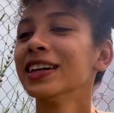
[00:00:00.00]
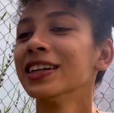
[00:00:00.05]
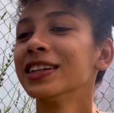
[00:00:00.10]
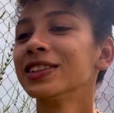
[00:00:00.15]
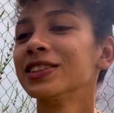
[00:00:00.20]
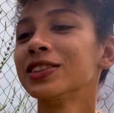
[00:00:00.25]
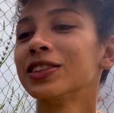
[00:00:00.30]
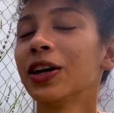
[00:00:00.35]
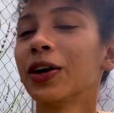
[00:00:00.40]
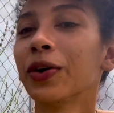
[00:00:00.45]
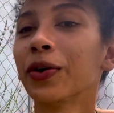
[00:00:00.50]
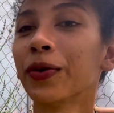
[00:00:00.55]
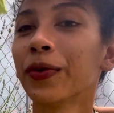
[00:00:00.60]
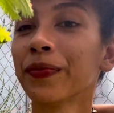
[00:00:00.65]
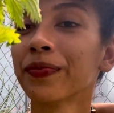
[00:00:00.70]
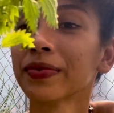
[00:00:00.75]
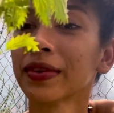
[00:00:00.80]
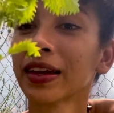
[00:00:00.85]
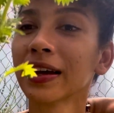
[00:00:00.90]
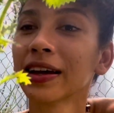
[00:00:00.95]
So
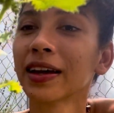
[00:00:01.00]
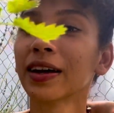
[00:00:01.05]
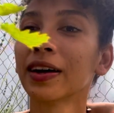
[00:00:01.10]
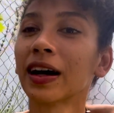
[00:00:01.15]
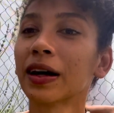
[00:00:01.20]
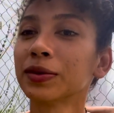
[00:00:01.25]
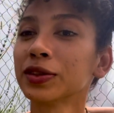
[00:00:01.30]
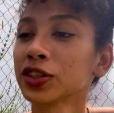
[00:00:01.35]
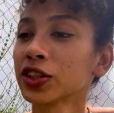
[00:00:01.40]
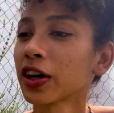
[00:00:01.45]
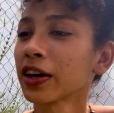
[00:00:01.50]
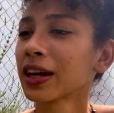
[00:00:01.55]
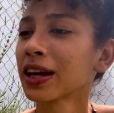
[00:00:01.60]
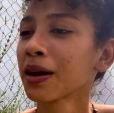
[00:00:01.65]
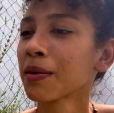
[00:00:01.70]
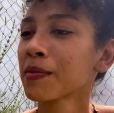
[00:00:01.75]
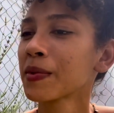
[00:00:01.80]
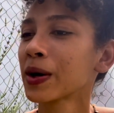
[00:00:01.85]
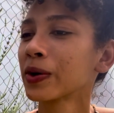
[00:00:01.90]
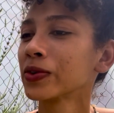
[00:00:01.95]
I was talking
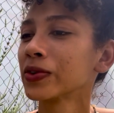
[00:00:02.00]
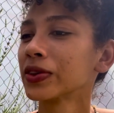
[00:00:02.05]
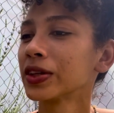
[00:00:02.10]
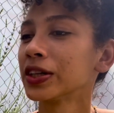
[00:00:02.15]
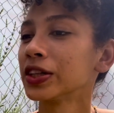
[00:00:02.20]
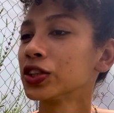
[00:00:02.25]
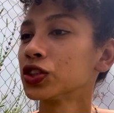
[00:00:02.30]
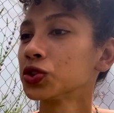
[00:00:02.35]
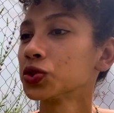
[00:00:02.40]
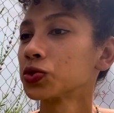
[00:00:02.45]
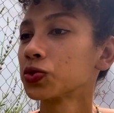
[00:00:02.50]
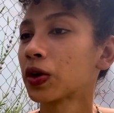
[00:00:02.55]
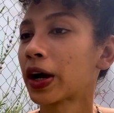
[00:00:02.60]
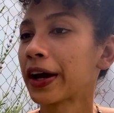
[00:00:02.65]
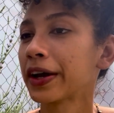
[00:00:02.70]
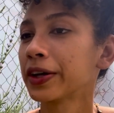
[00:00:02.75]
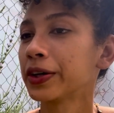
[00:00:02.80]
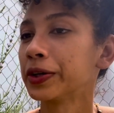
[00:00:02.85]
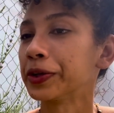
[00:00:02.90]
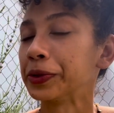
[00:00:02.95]
about the
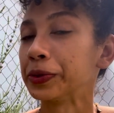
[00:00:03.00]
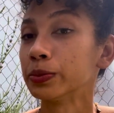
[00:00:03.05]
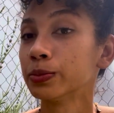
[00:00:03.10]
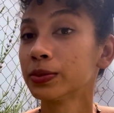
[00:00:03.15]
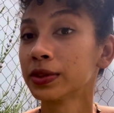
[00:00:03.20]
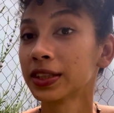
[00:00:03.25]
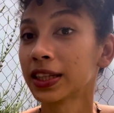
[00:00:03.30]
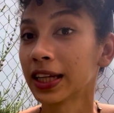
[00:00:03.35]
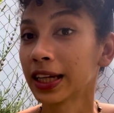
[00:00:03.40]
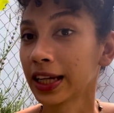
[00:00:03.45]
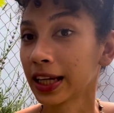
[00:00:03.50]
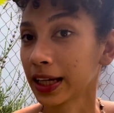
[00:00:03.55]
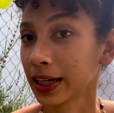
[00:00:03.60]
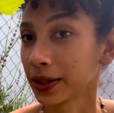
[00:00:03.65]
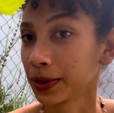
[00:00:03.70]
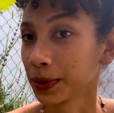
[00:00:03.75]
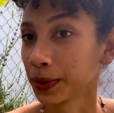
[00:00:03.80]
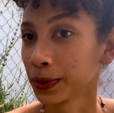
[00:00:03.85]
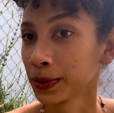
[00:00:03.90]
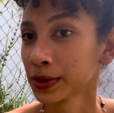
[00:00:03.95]
trichomes, the
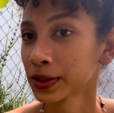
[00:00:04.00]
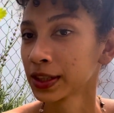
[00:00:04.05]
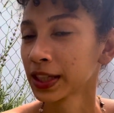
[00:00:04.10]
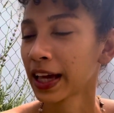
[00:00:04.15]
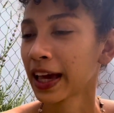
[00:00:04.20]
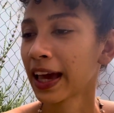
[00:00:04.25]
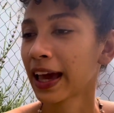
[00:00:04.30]
needles,